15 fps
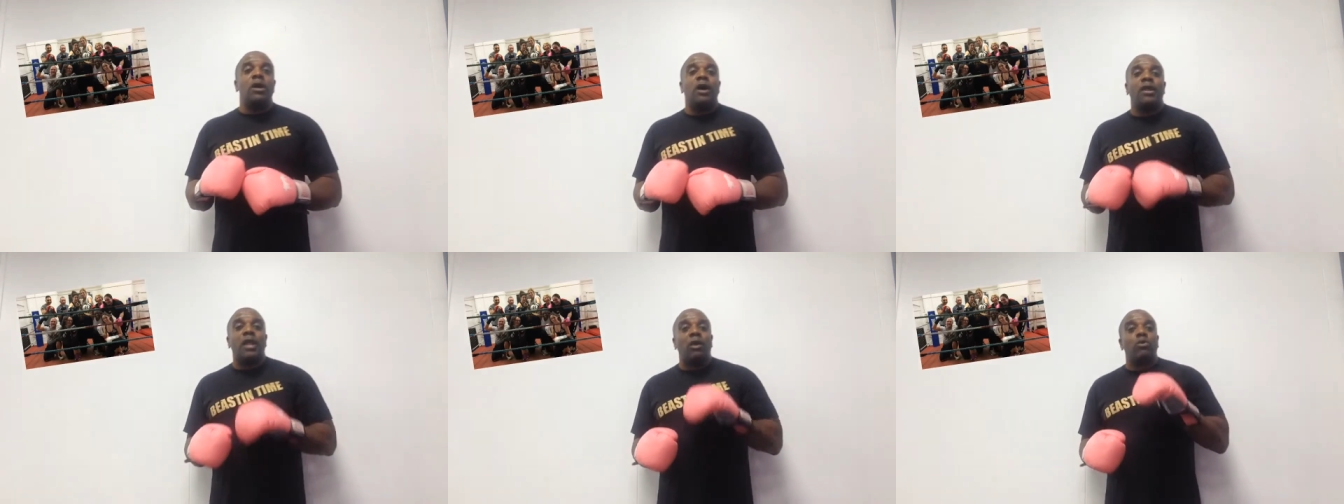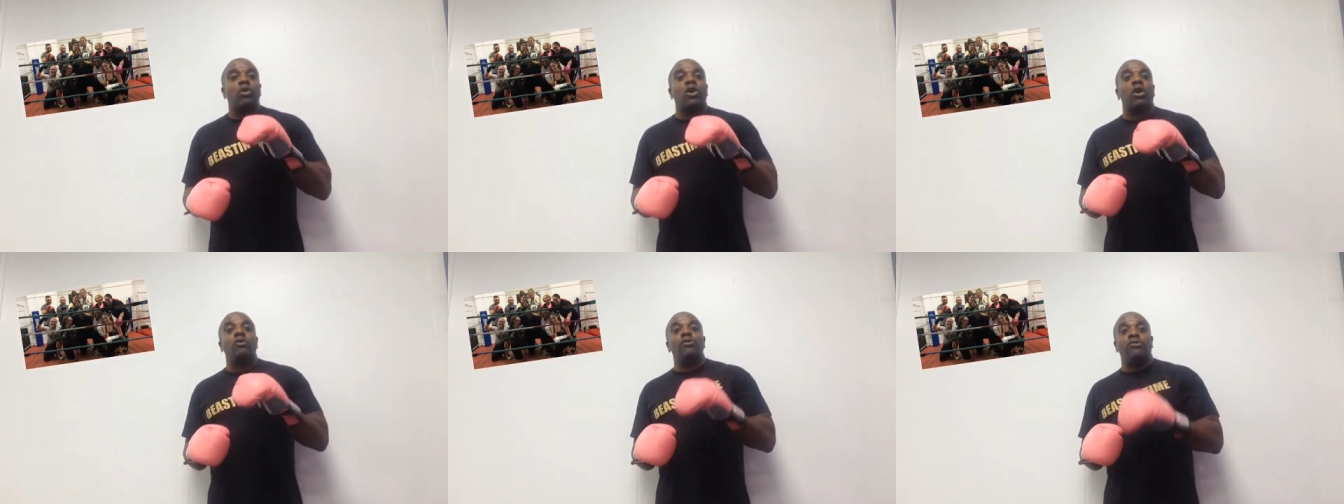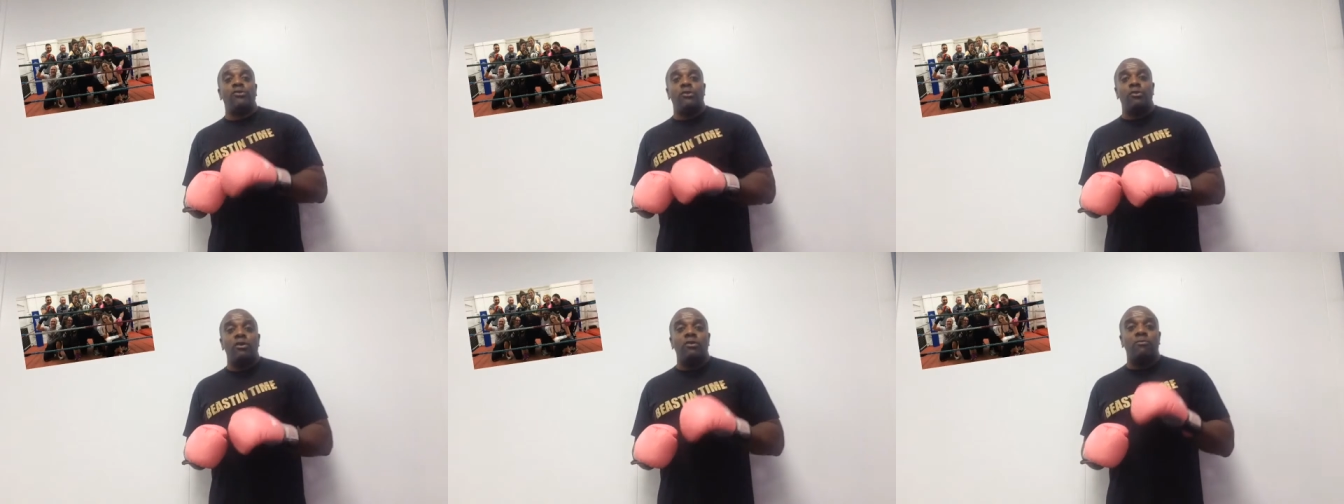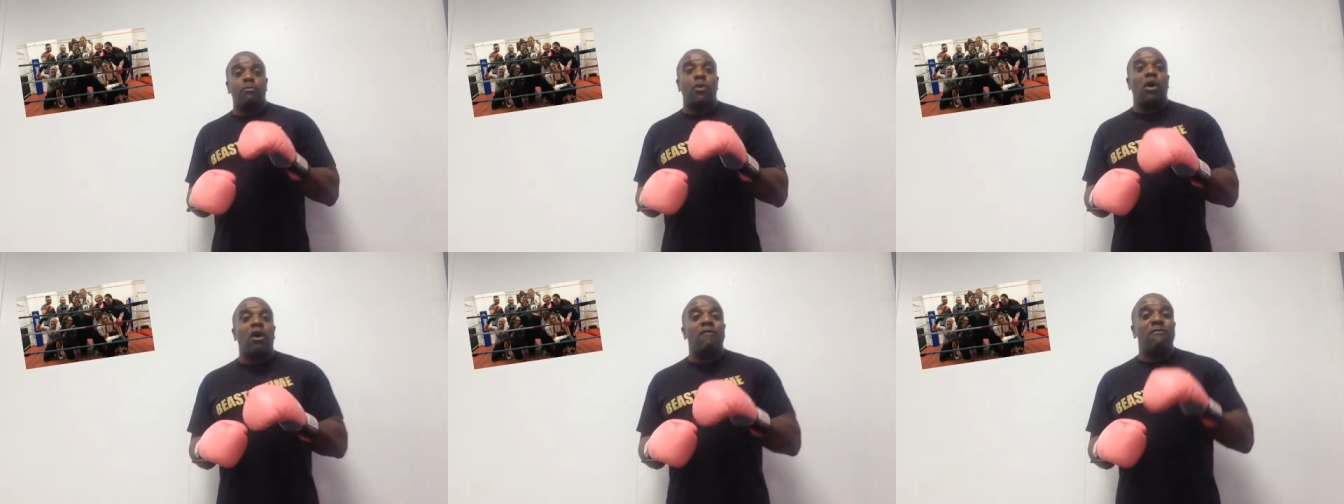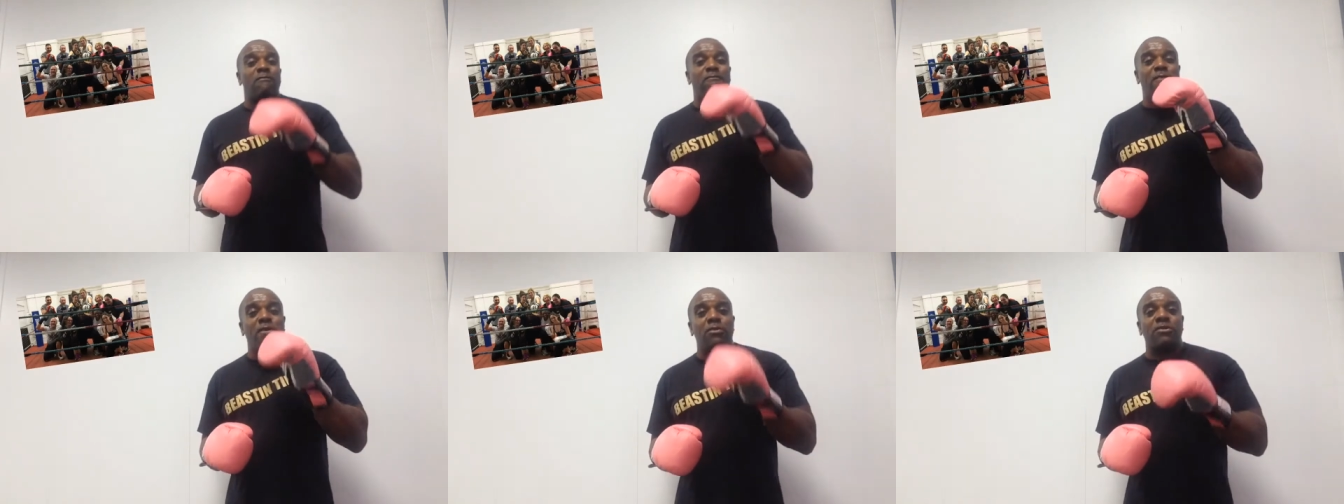and I will coach you as part of a
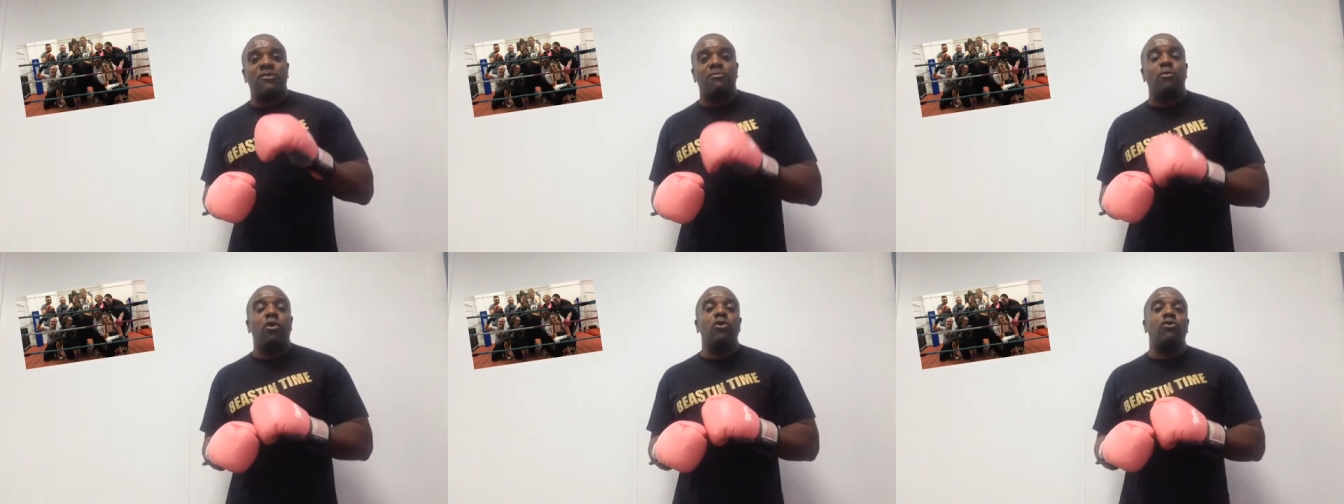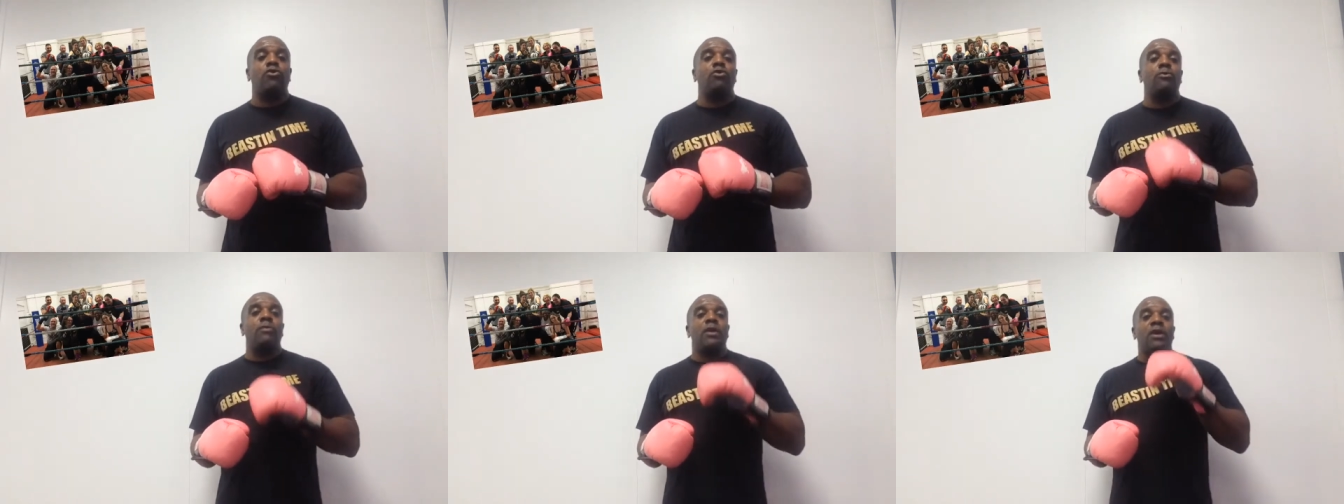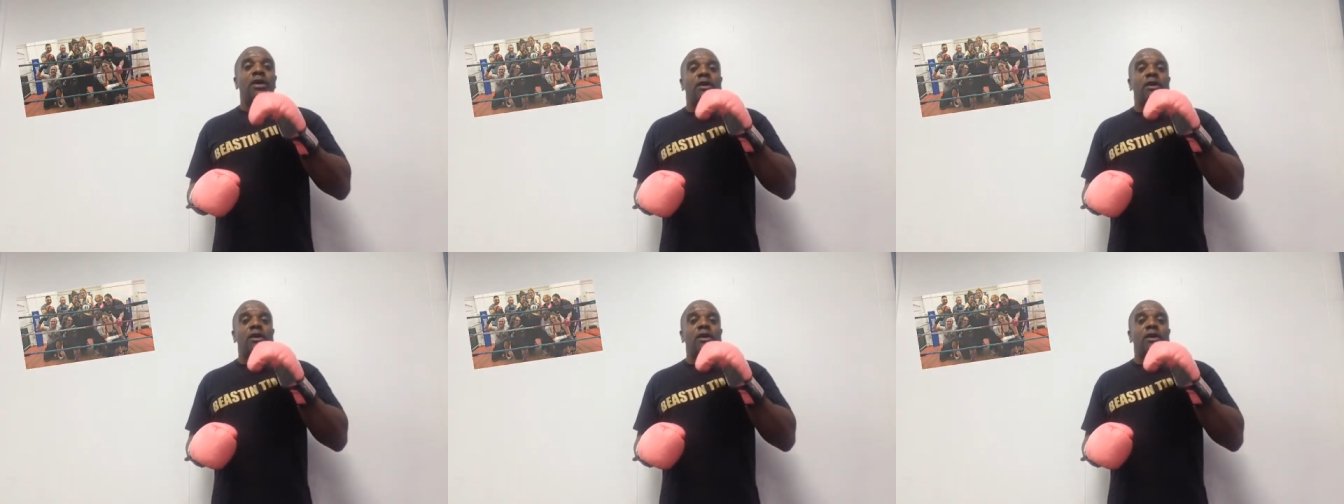very small group.